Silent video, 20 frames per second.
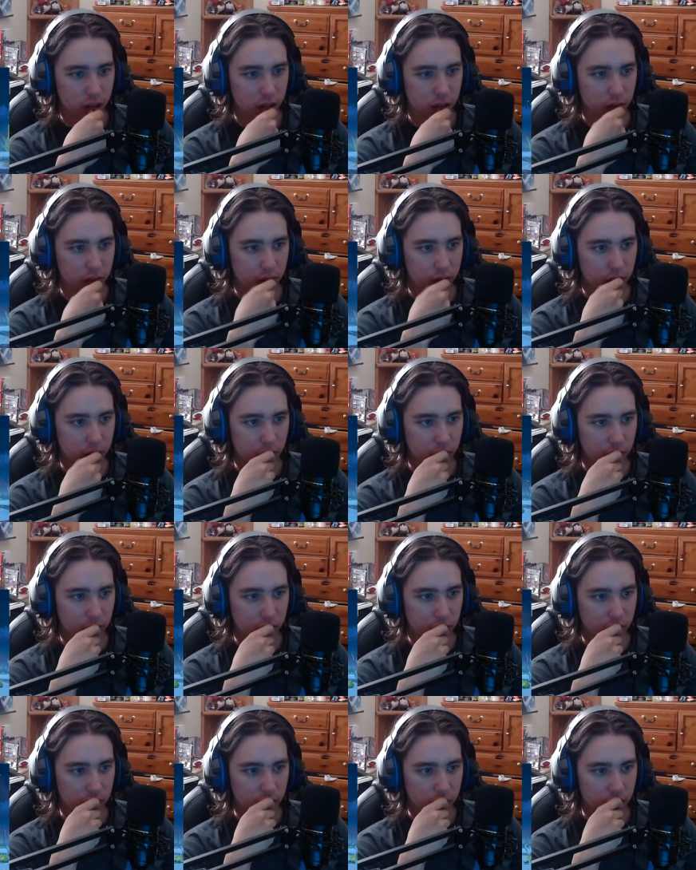
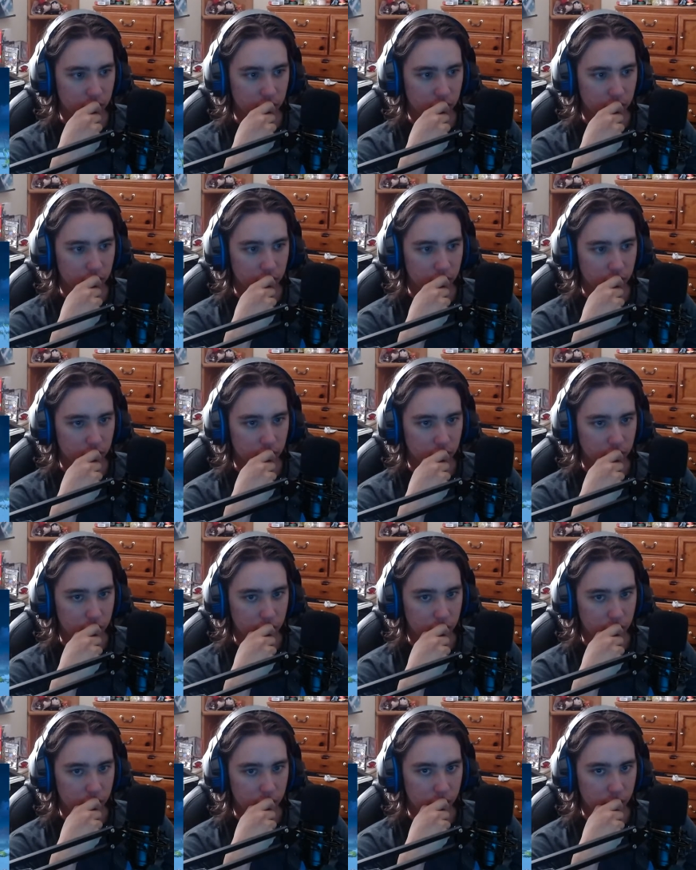
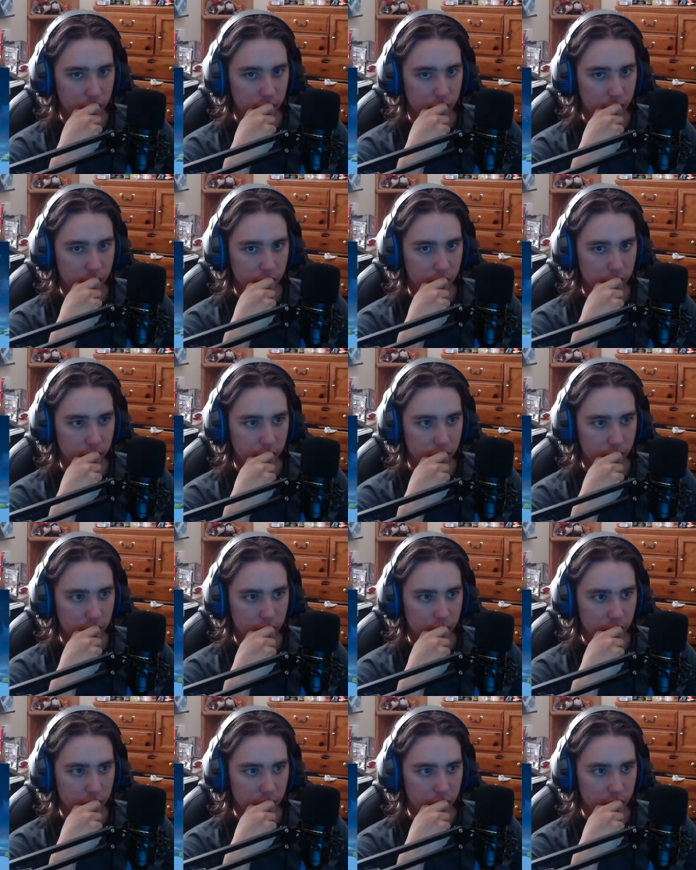[no speech]